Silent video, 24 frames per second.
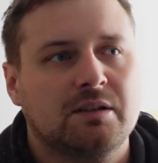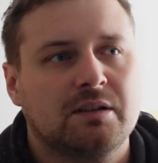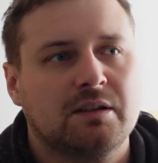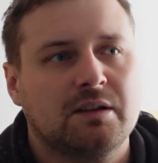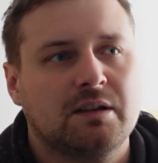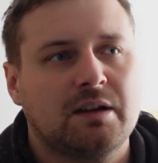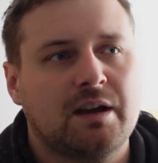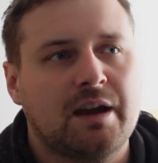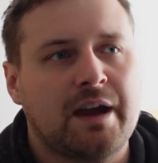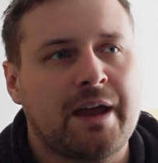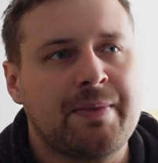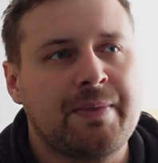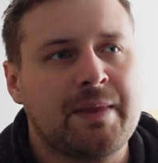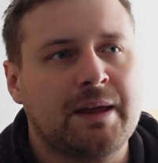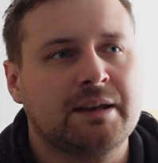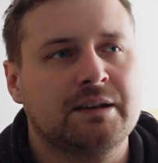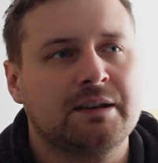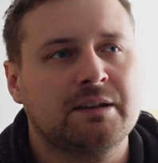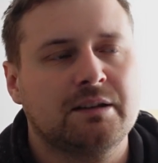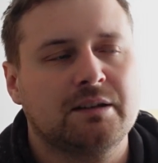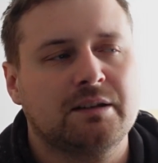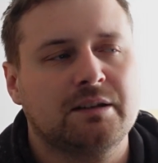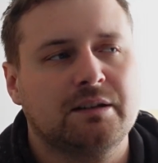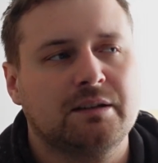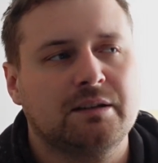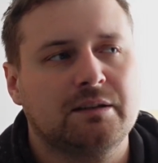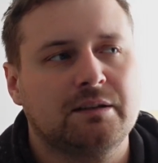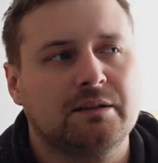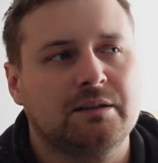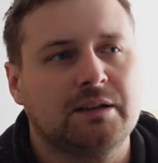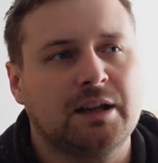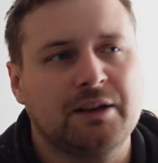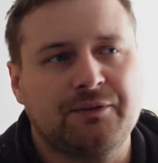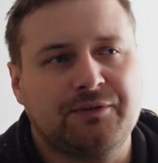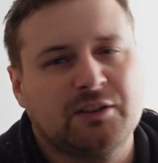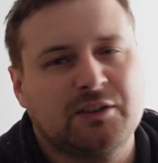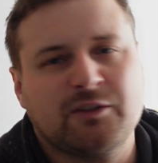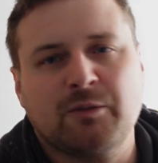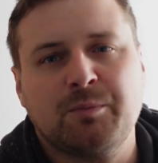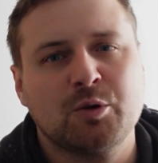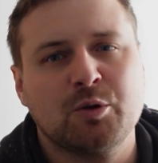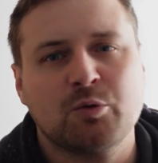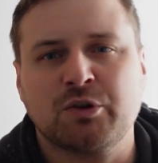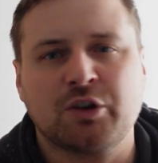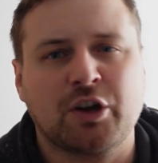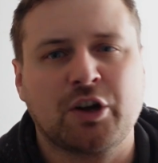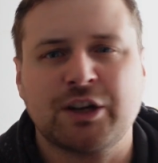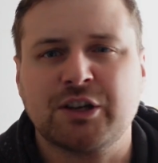and then if Liverpool
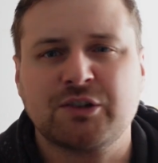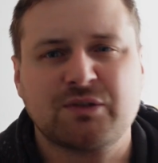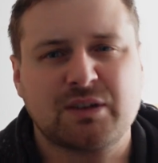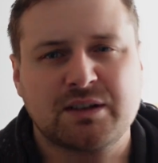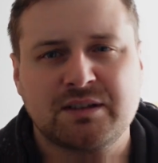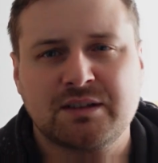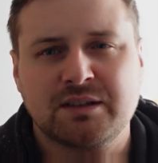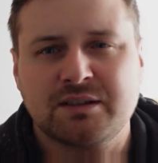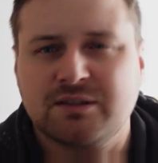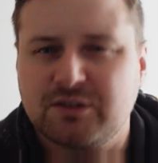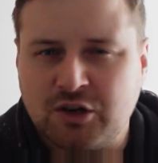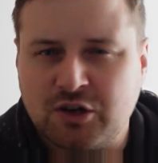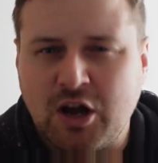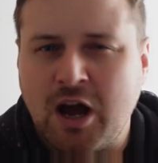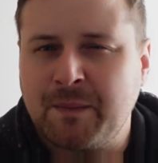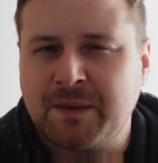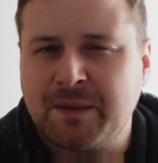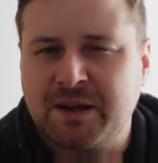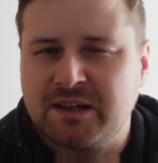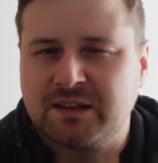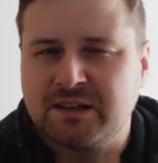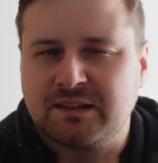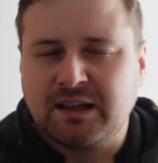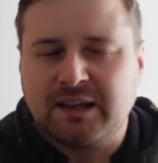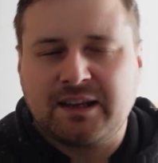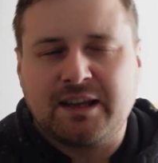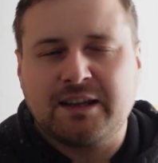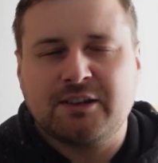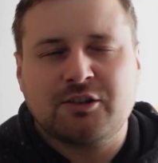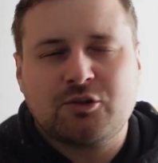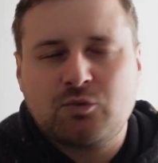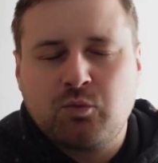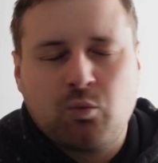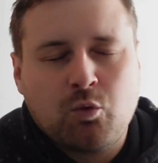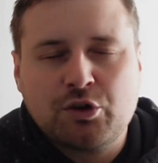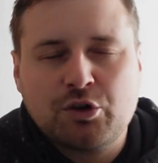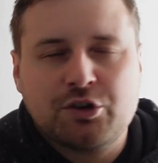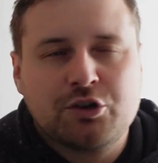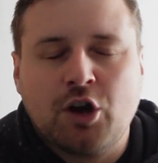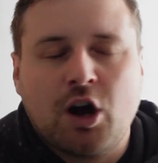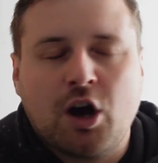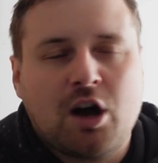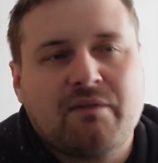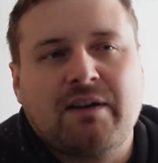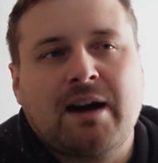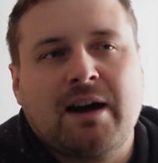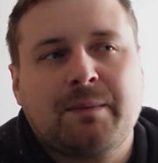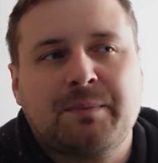were not interested, do you know what I mean? Like, it just would not
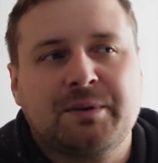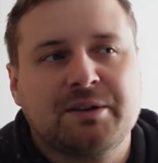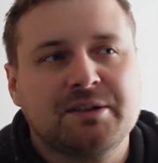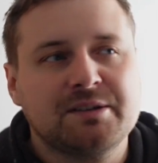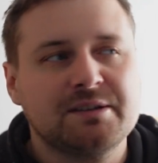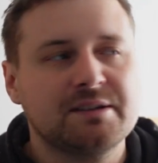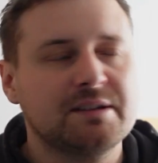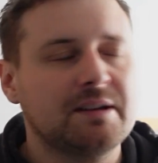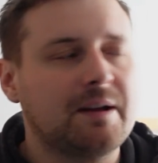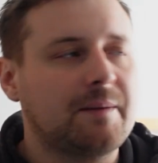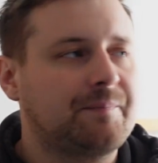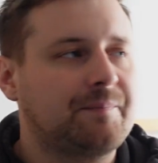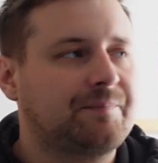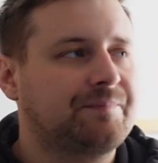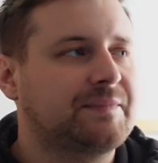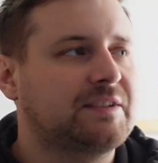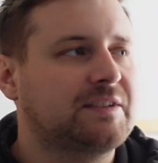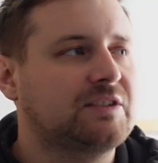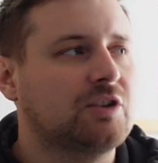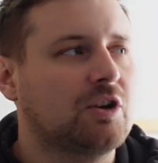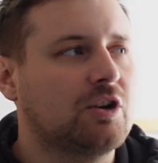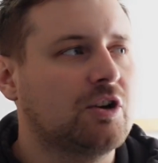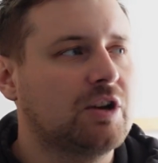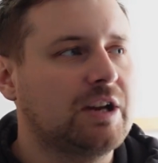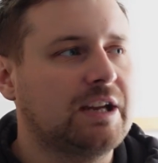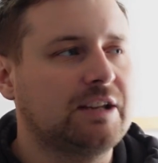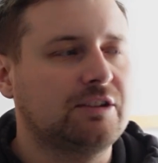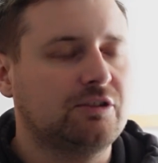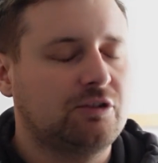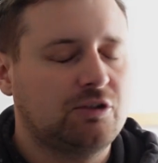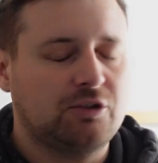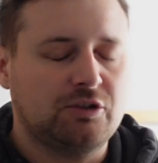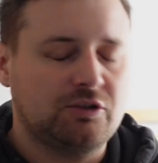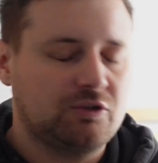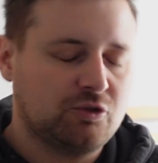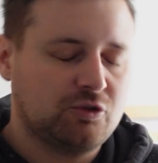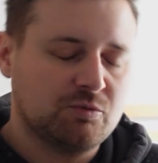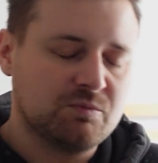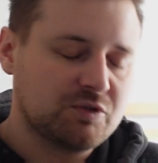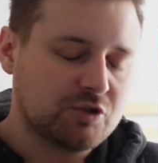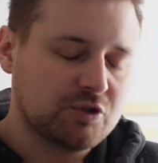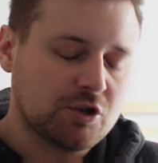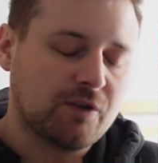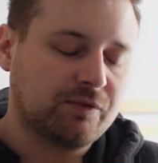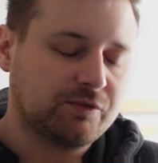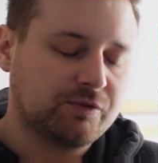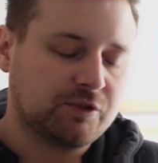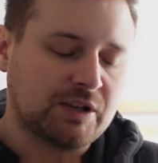have happened. So some
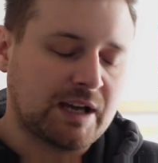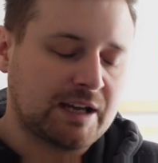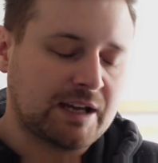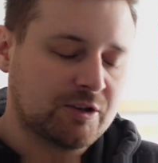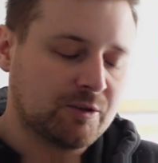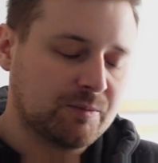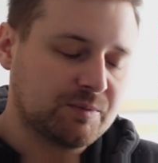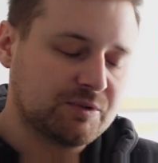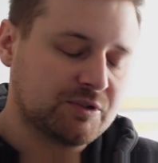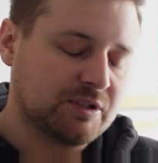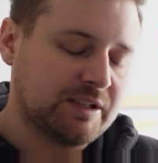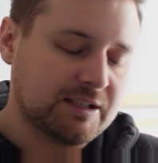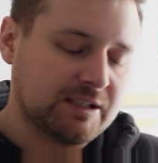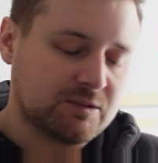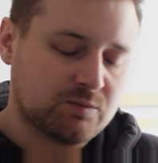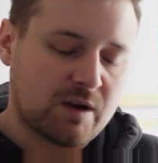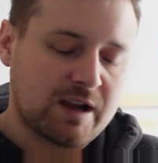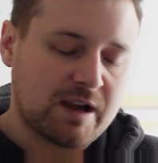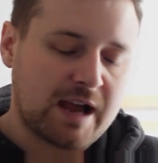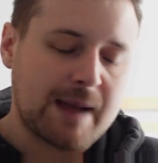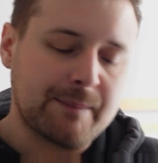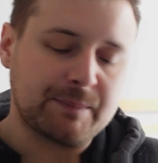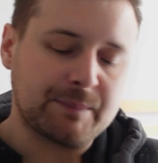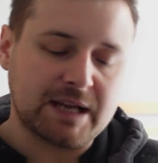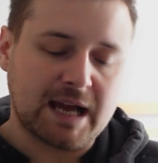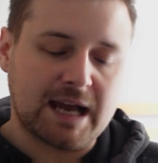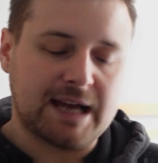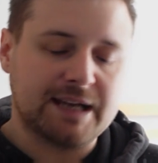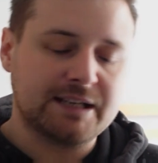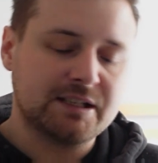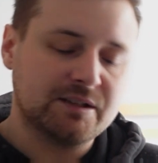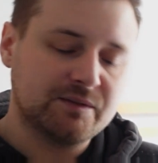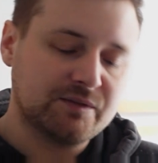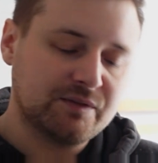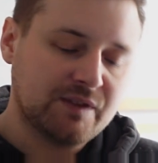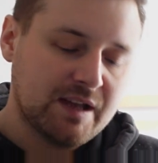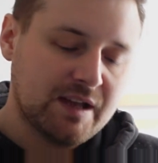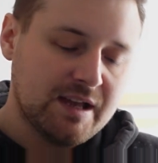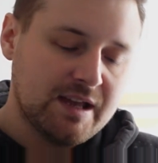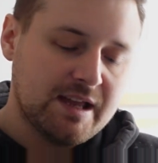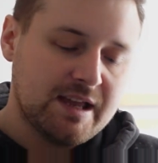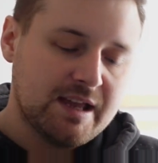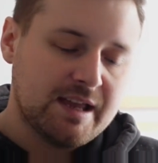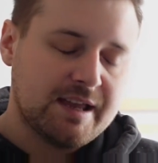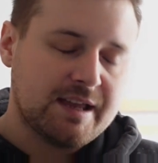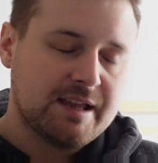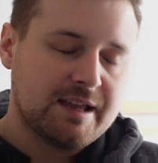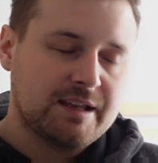stuff doesn't add up. So that's why I'm kind of
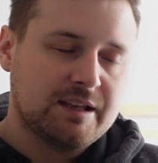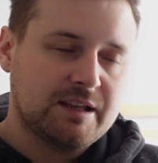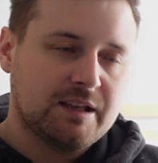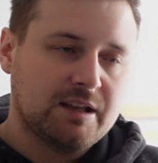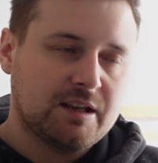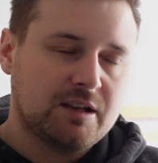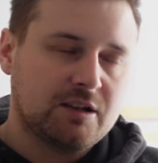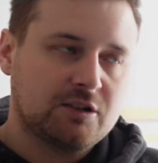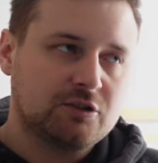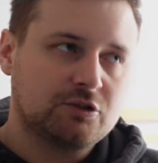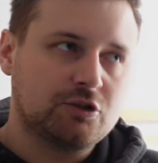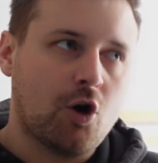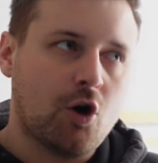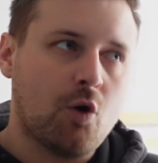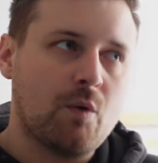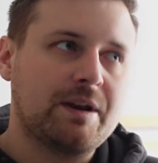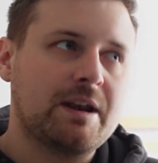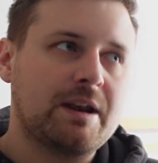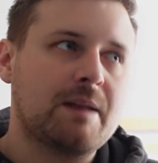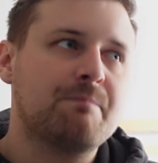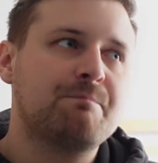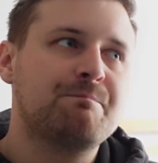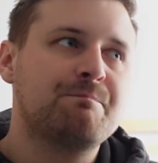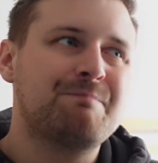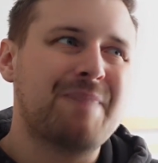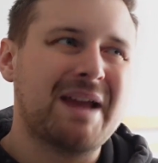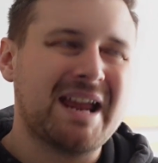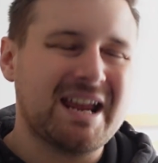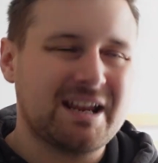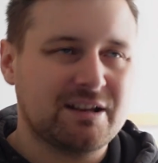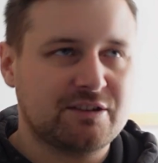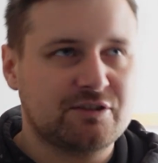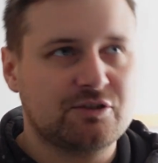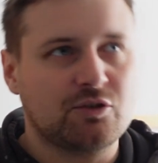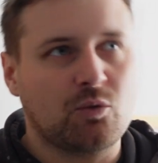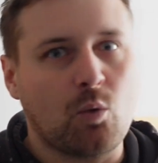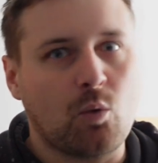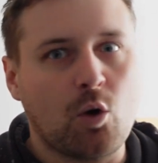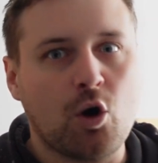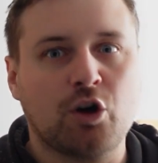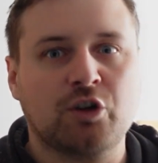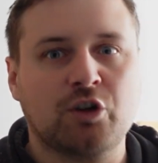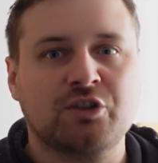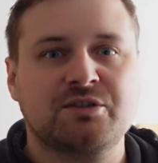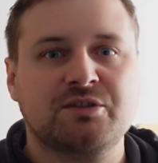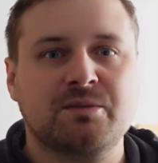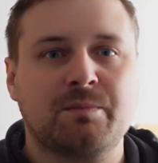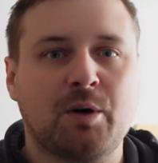going a bit
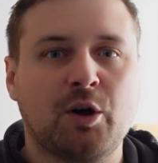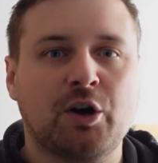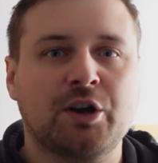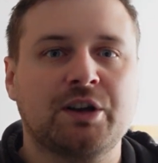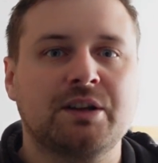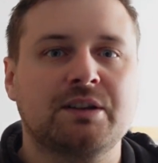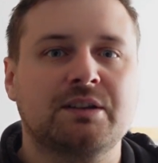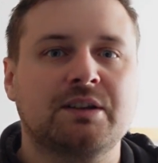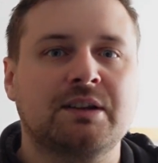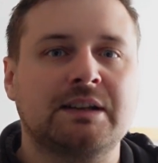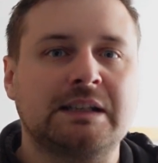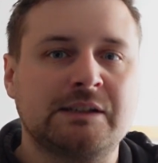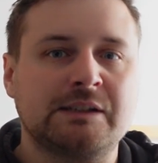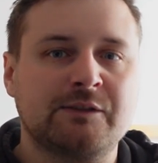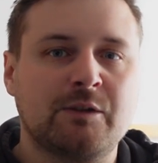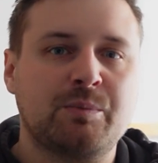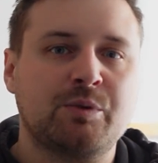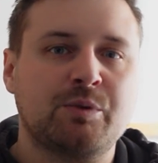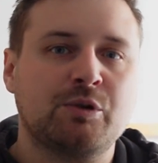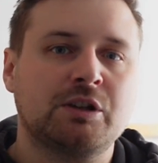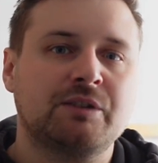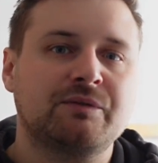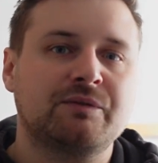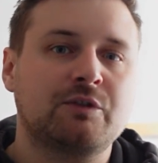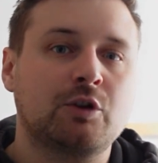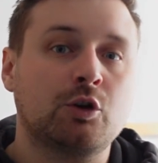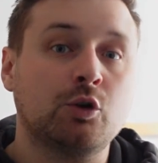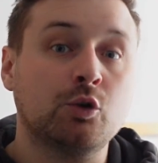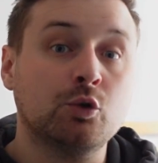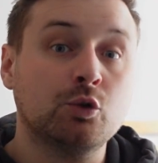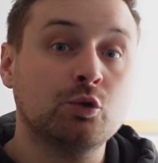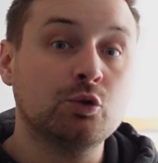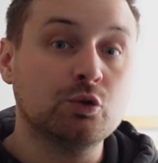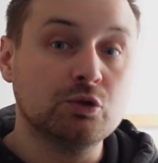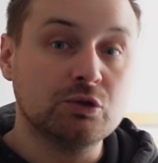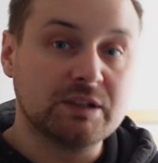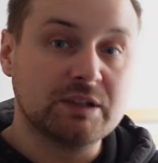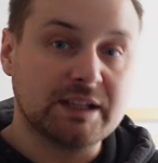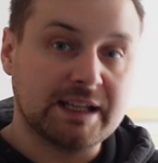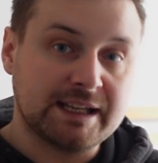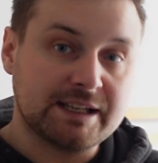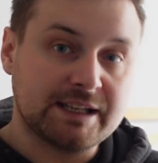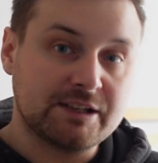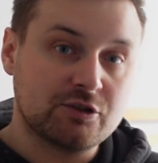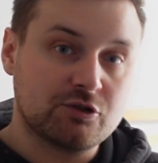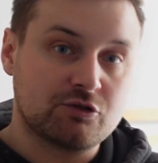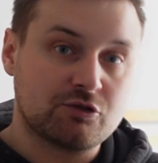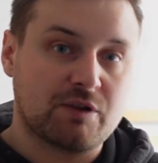towards the point that Liverpool have cooled
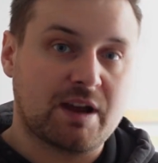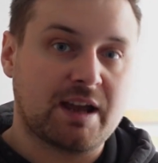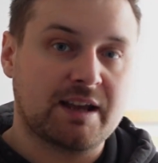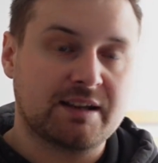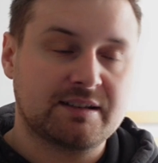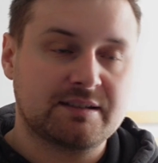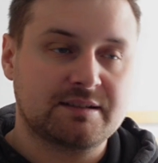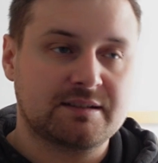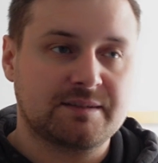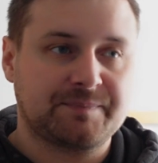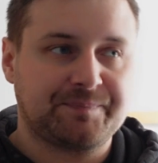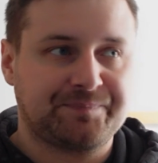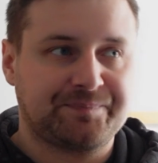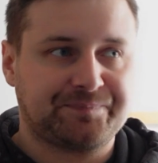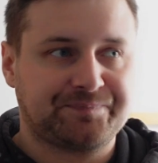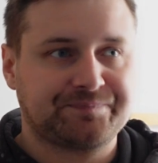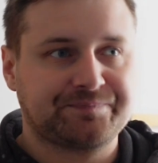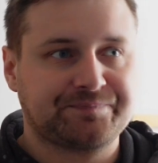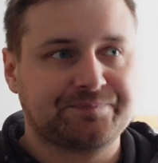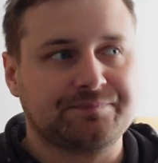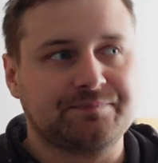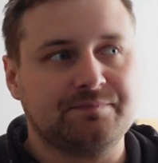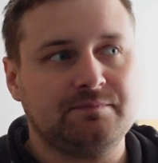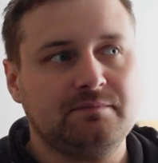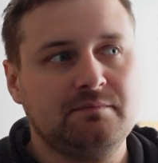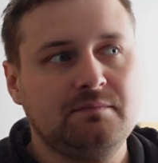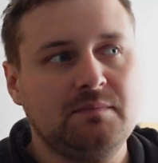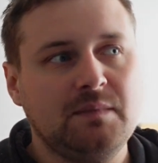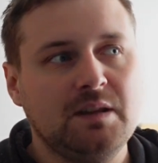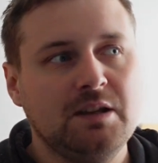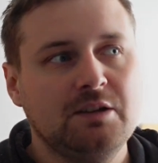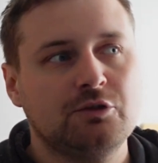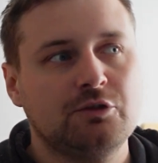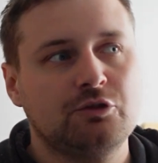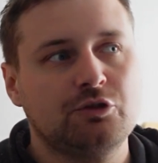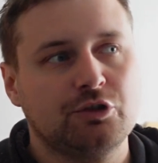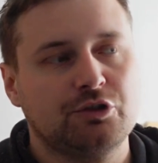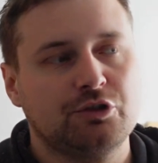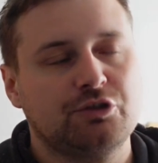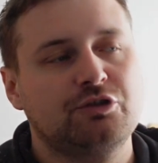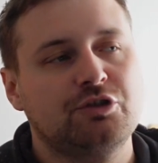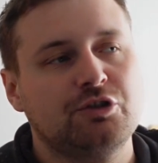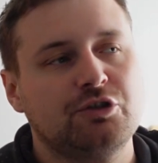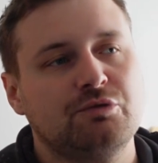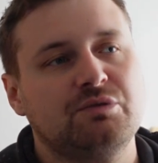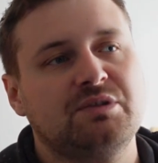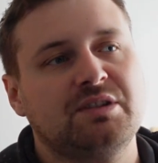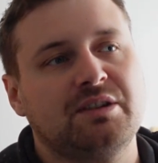interest just
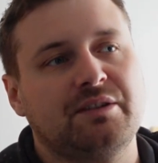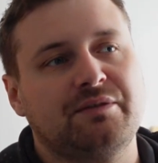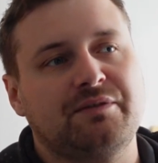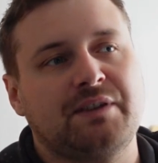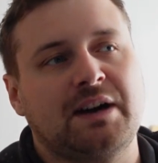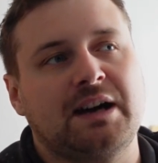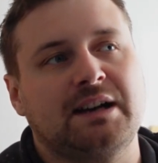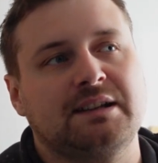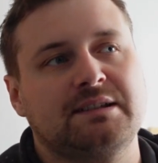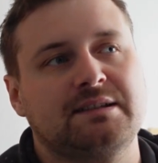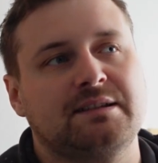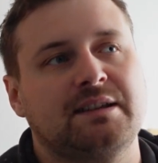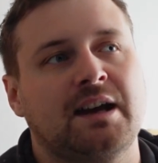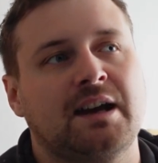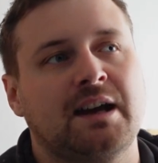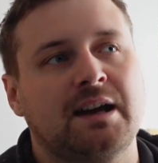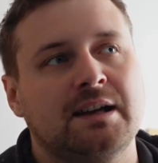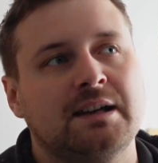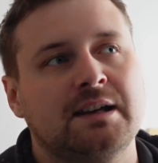due to the fact that